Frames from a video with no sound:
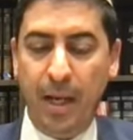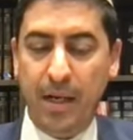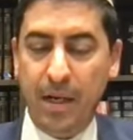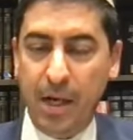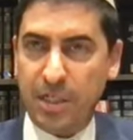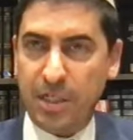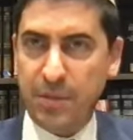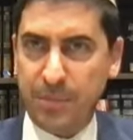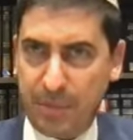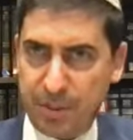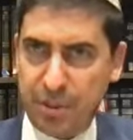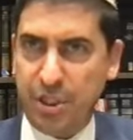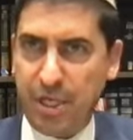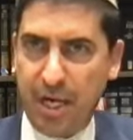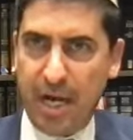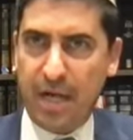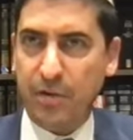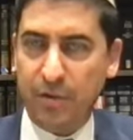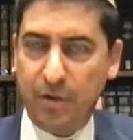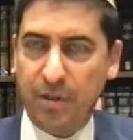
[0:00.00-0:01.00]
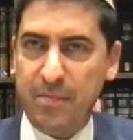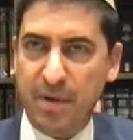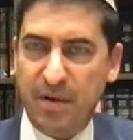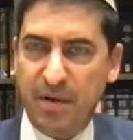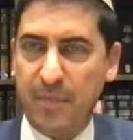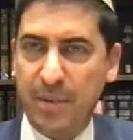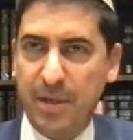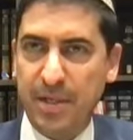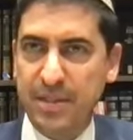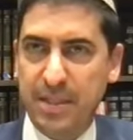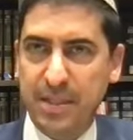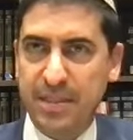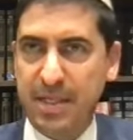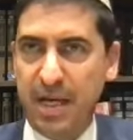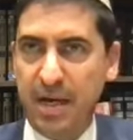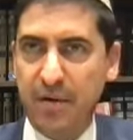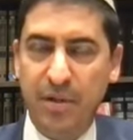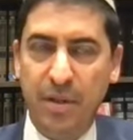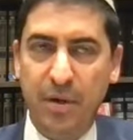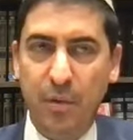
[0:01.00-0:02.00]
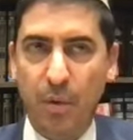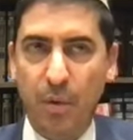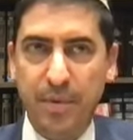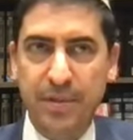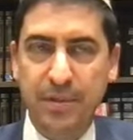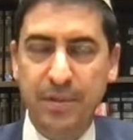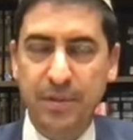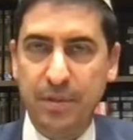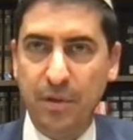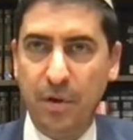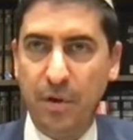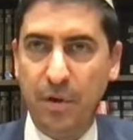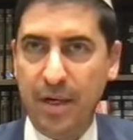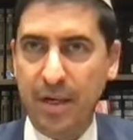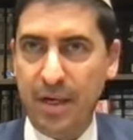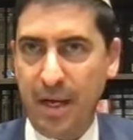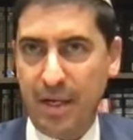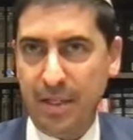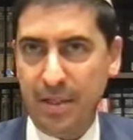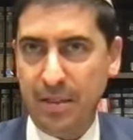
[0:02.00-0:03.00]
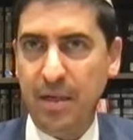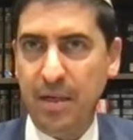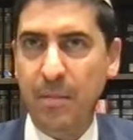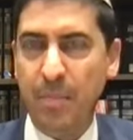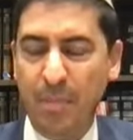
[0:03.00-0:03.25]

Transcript: And not just because she can't go to the mikveh because the xera that women go at night,